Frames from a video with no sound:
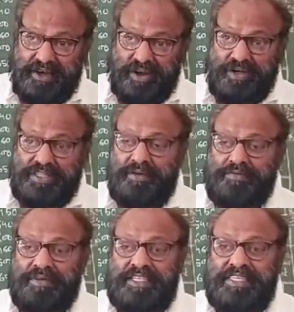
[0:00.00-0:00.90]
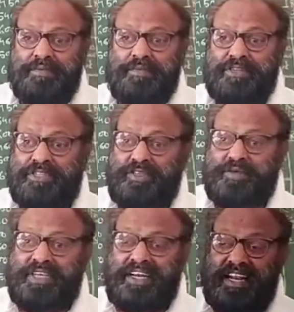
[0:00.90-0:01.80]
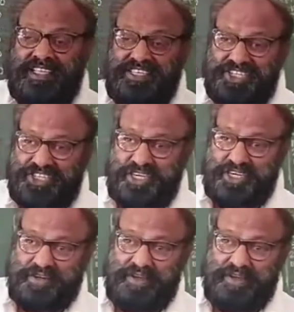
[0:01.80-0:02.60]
or it is a process of journalization.